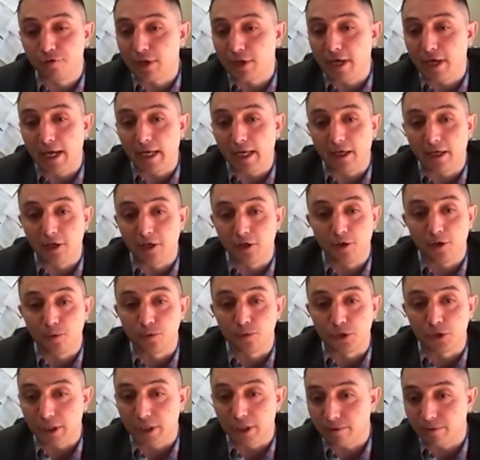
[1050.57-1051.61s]
like, you know,
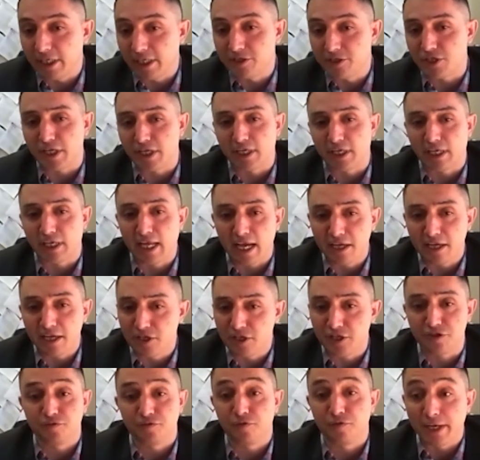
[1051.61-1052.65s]
degrees and
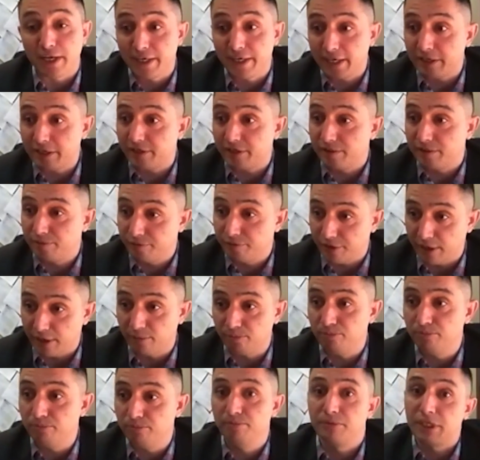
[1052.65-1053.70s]
classes funded
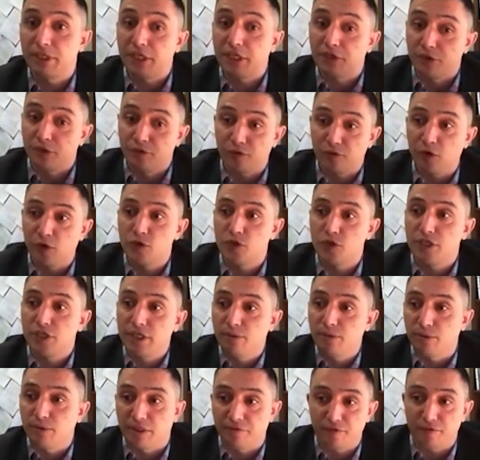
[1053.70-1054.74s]
from the
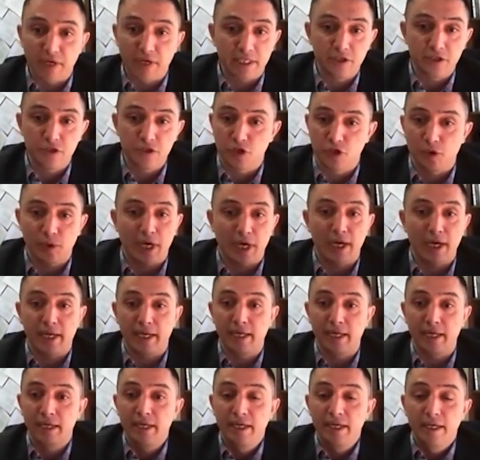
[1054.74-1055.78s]
university with funds. So I,